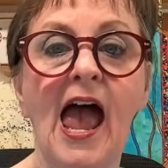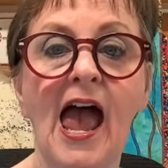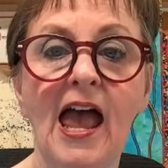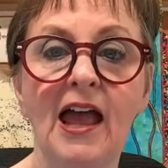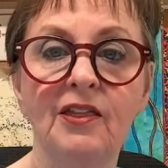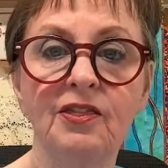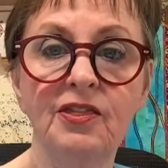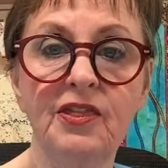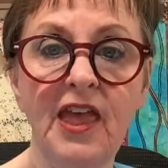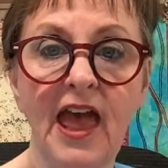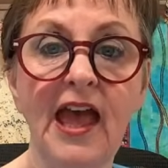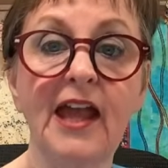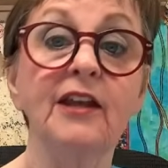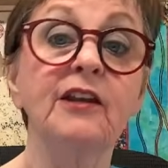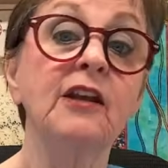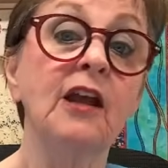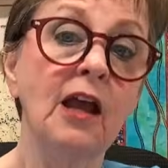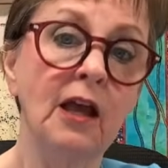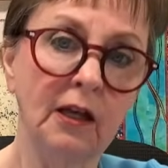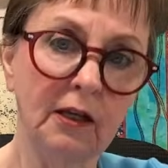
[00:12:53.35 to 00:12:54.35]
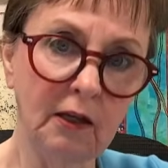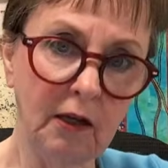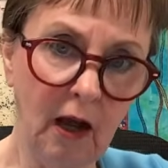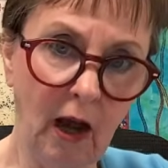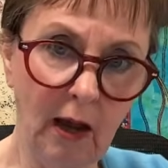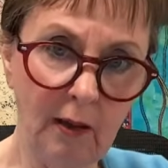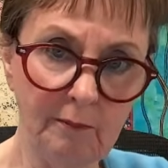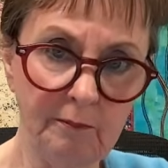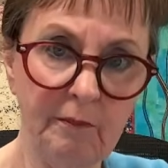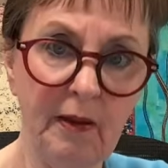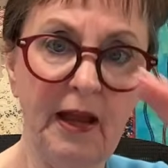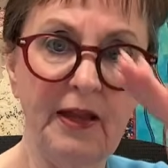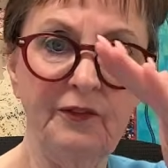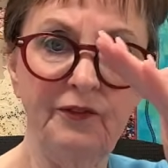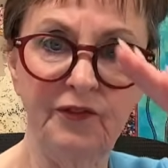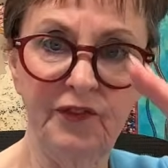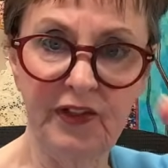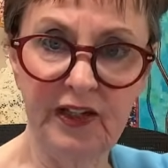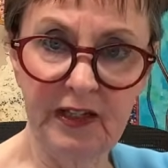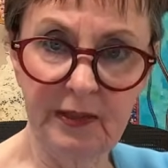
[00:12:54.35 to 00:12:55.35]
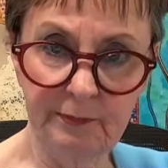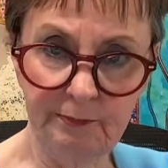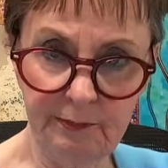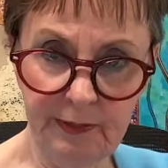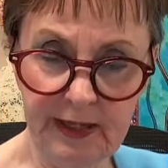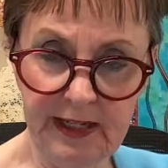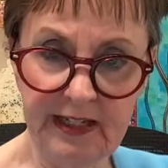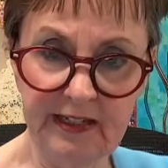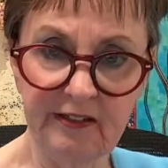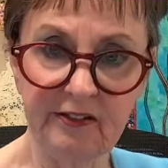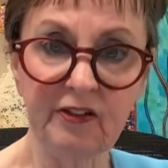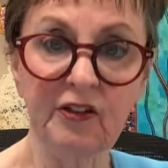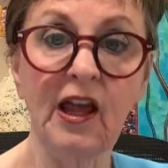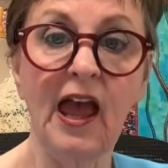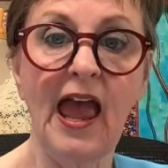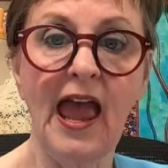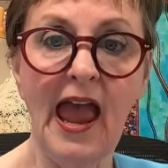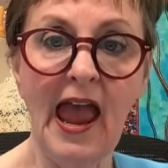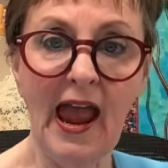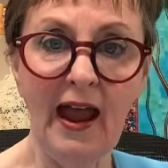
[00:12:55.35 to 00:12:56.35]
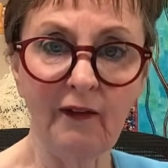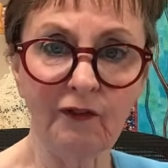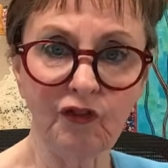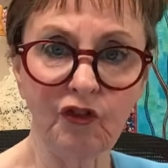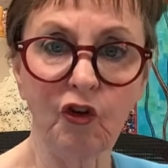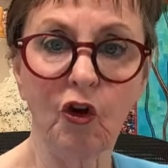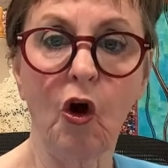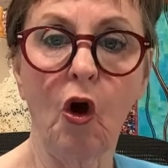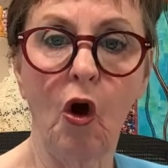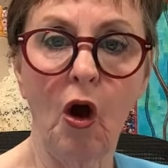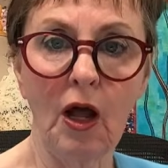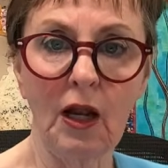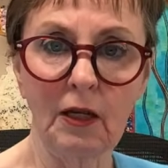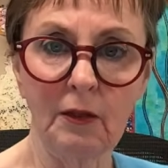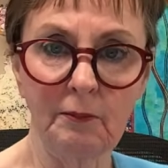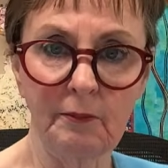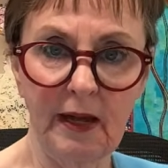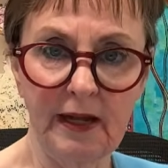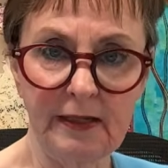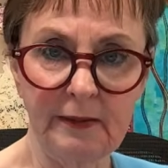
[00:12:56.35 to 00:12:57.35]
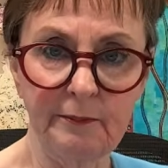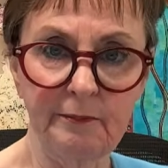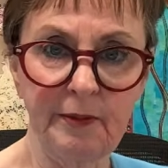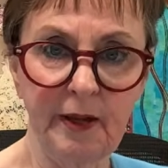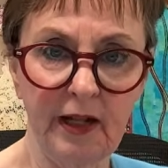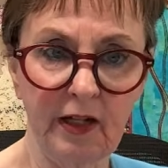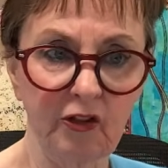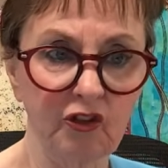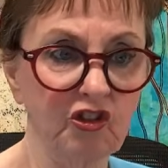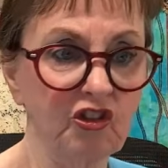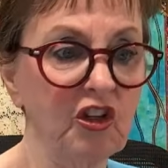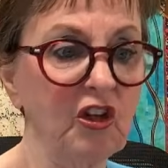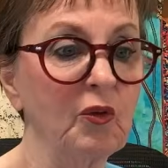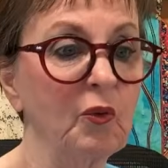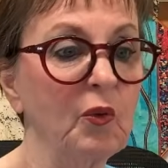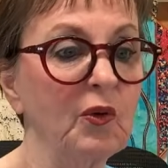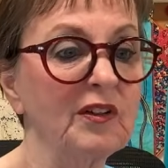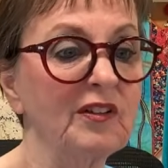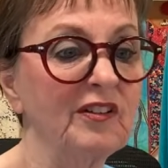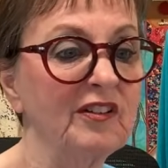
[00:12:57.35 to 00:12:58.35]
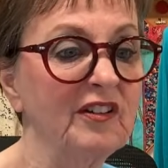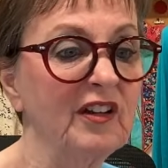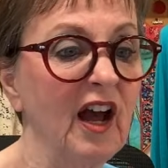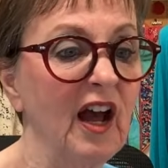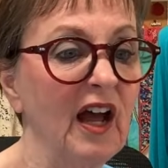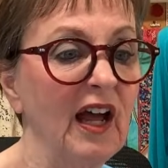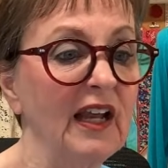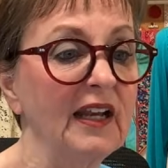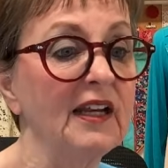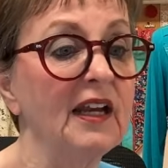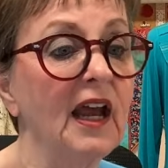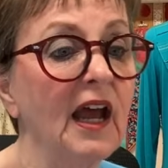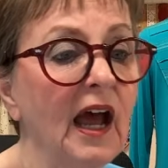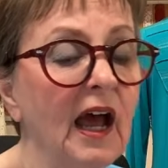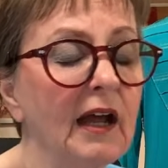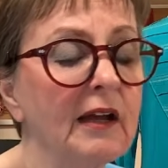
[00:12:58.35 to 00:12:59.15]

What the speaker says: and then cut my V piece after all of my embellishing was done.